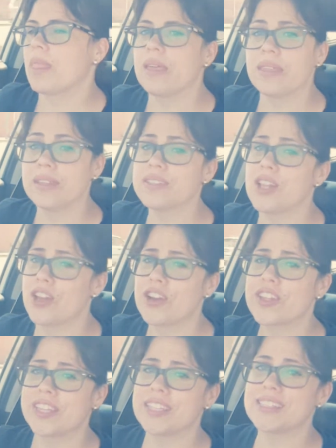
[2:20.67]
There's a lot
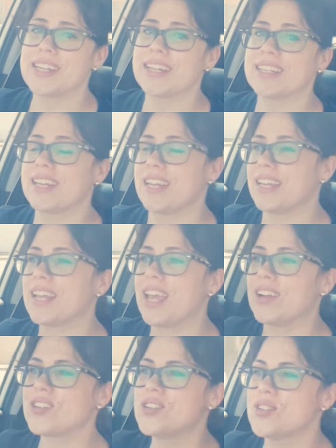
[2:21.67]
of things that it
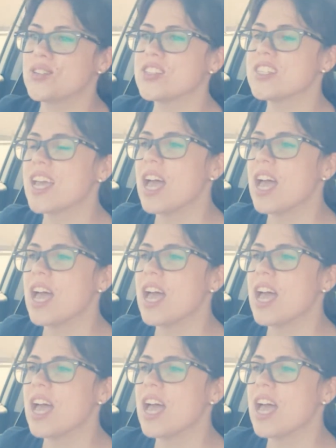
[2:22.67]
can cause.